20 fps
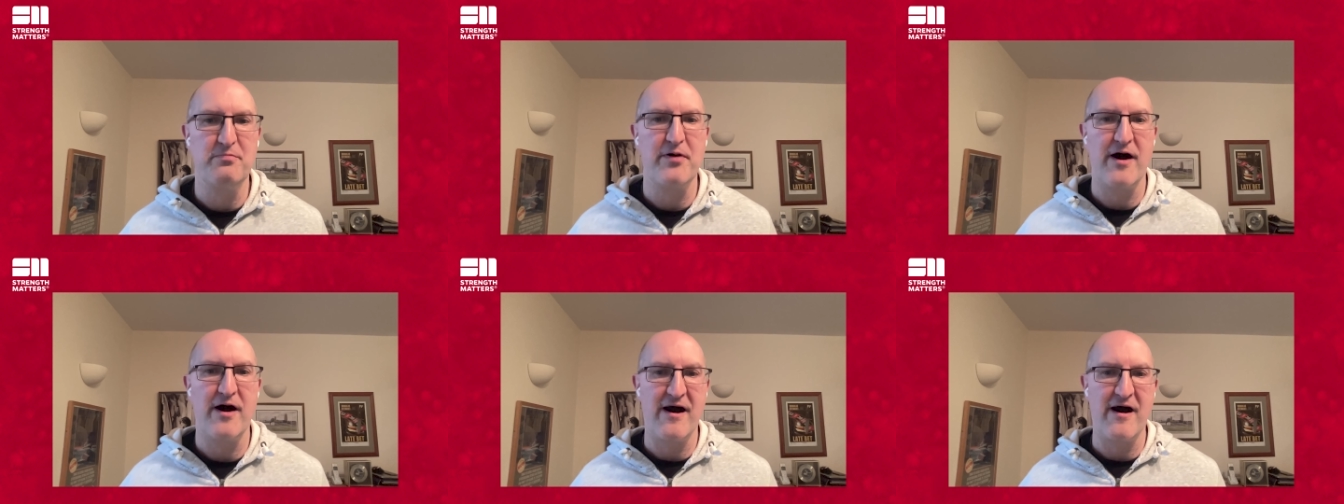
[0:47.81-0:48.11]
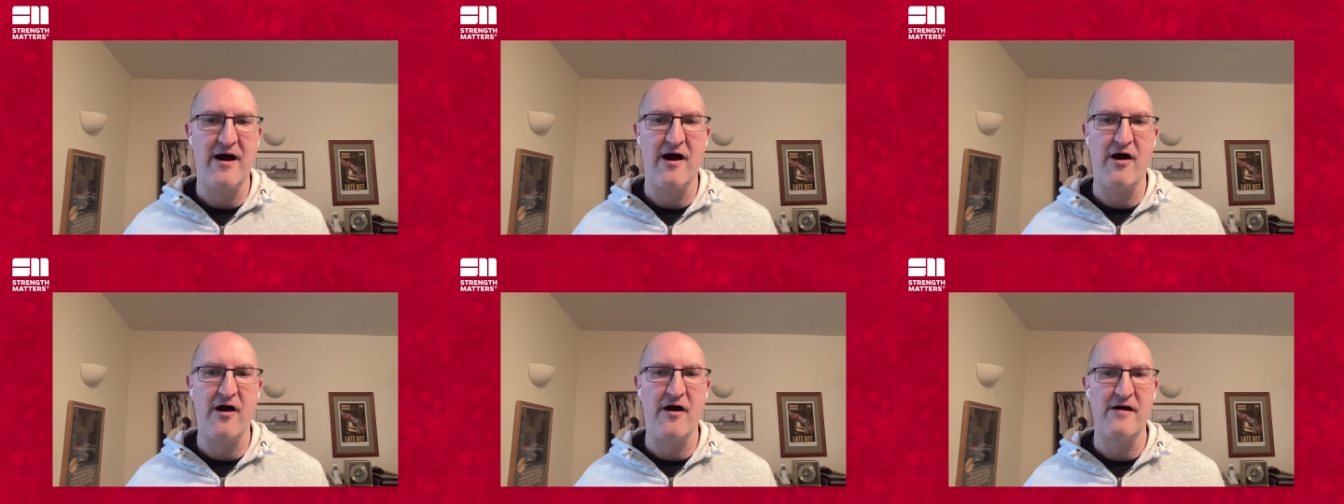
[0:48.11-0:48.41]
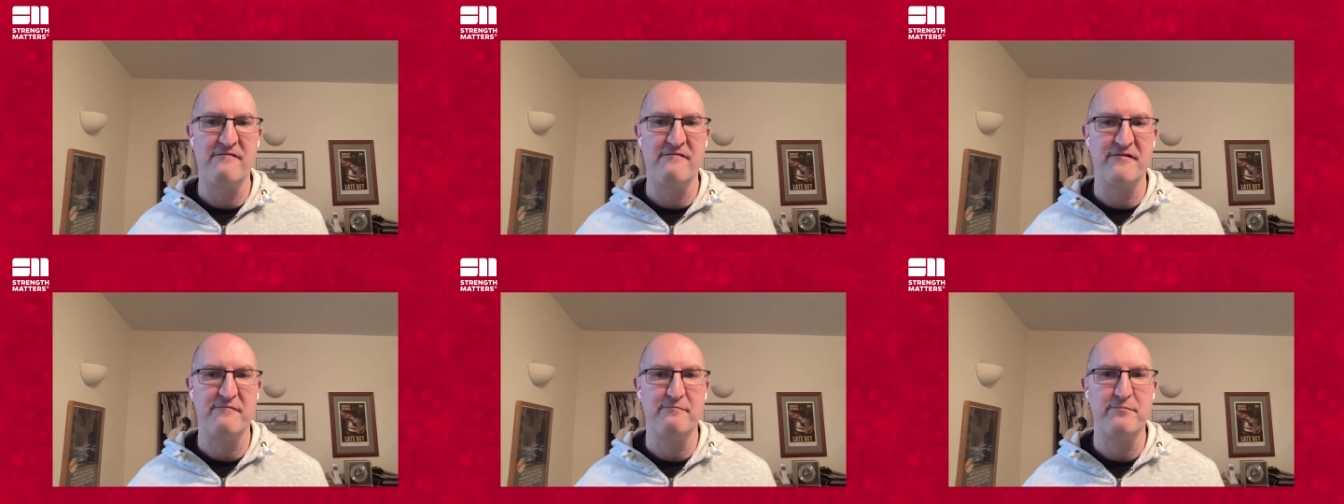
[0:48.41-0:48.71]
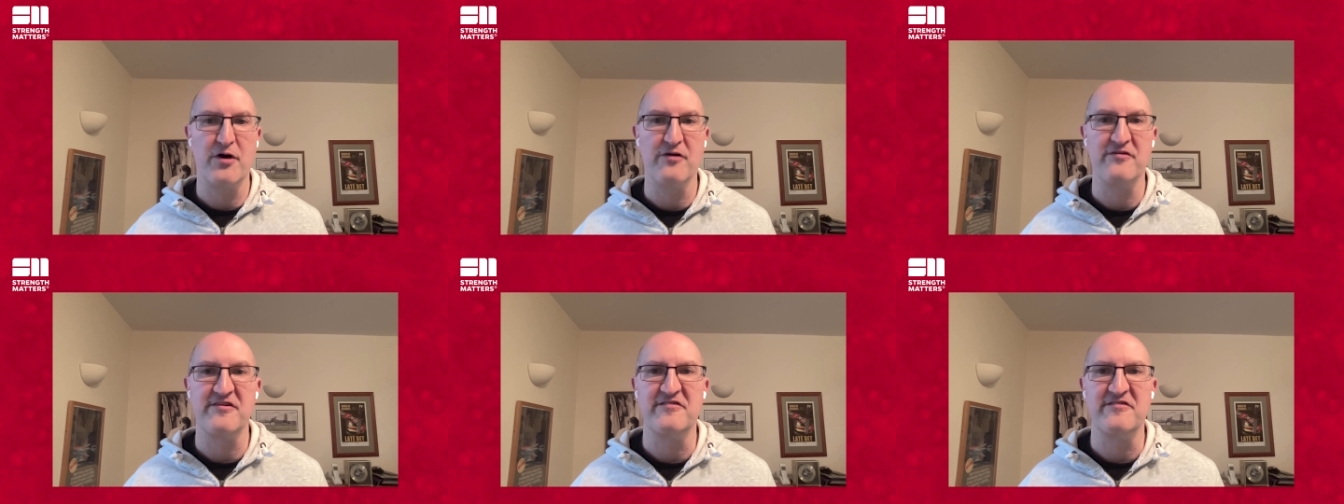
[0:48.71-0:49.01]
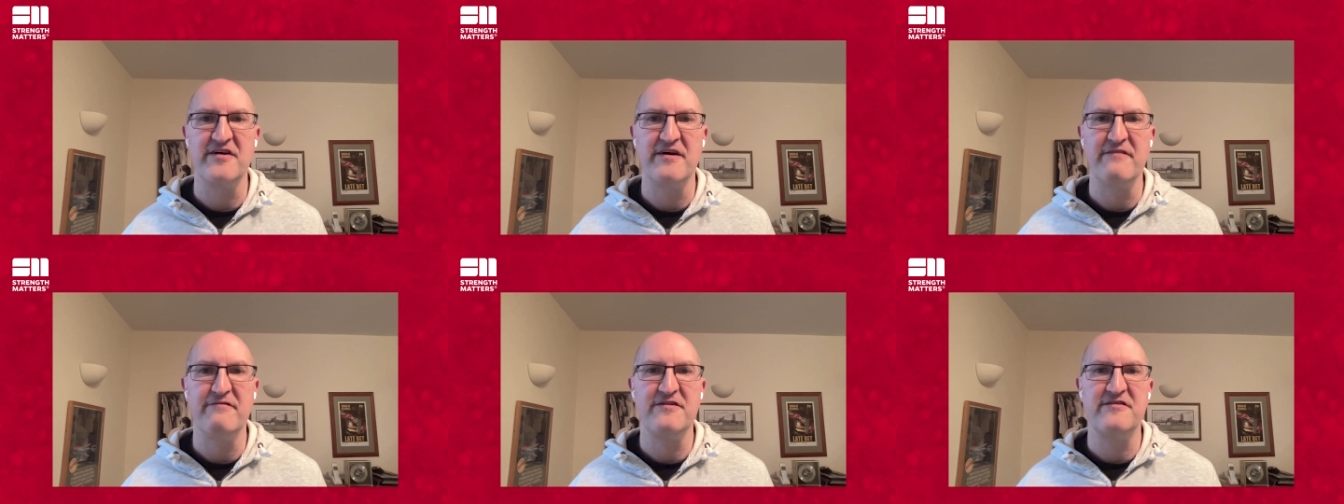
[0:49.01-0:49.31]
hive of
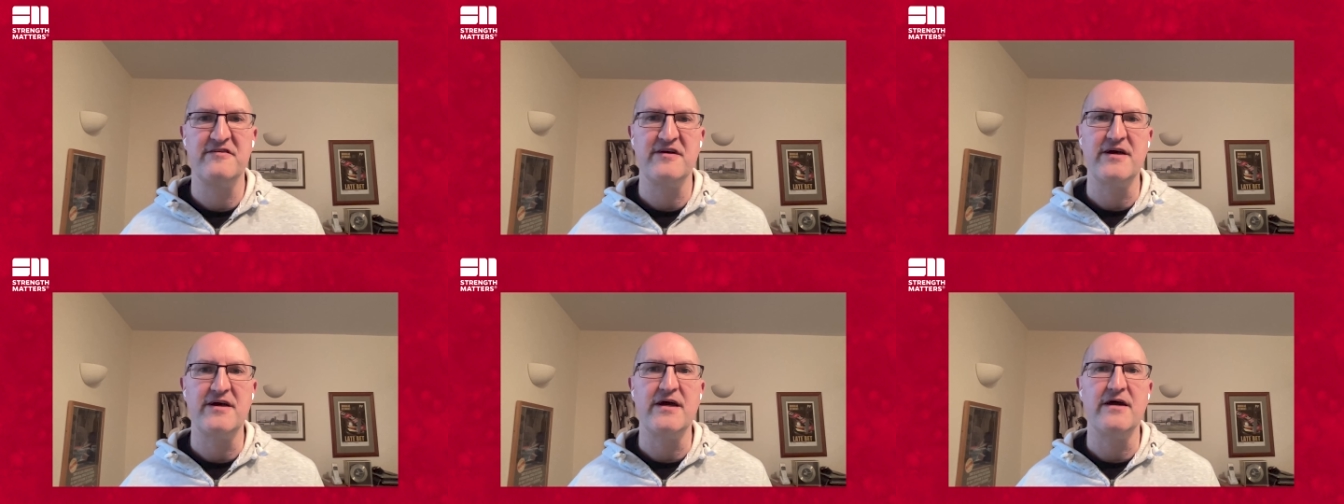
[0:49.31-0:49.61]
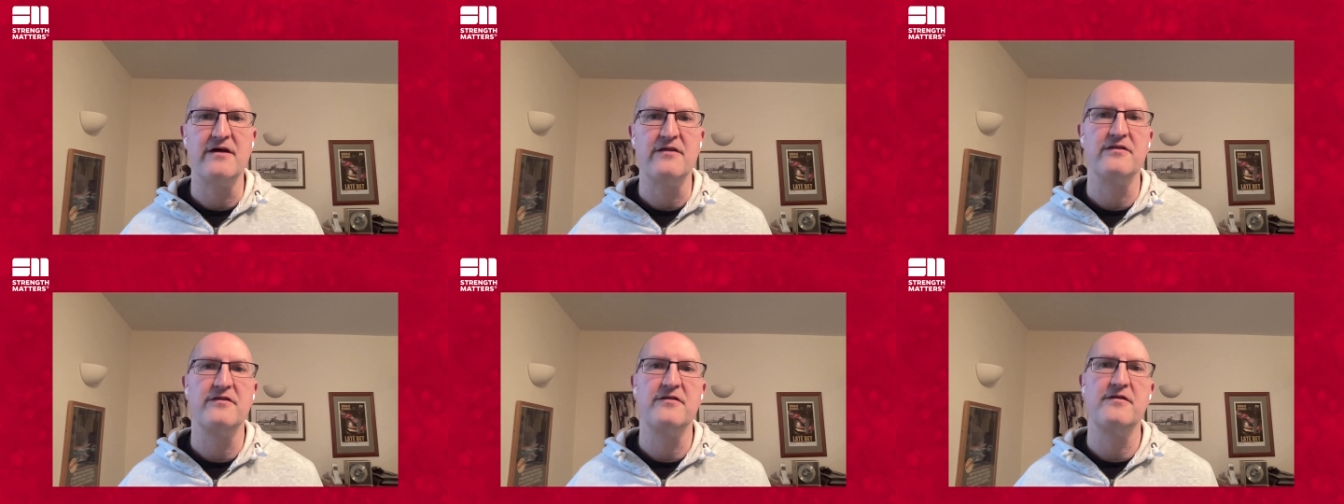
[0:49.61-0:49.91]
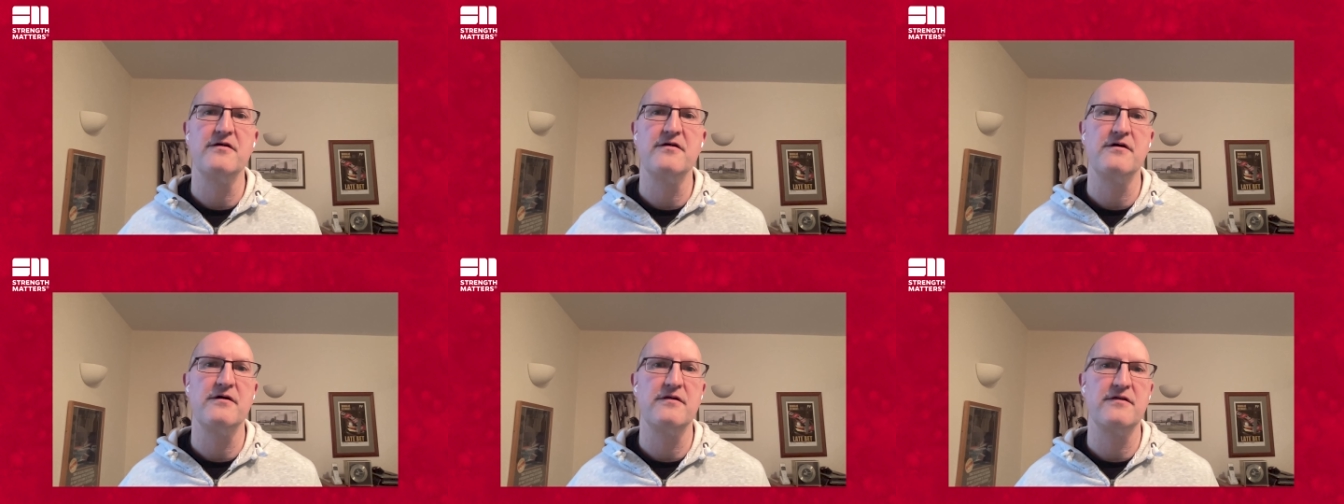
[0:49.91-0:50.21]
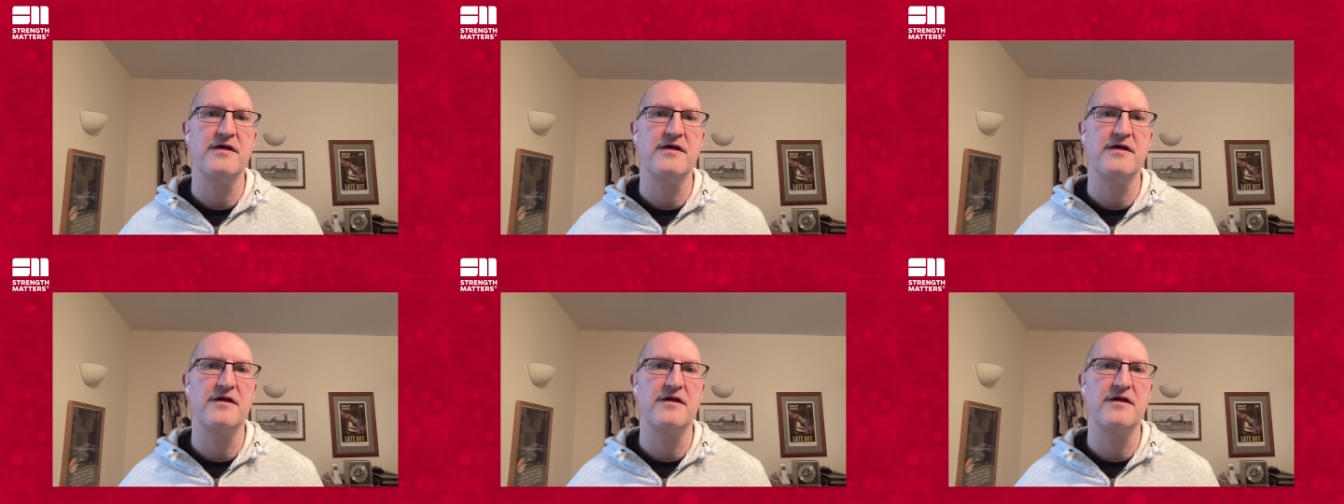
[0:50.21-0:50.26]
positivity and the,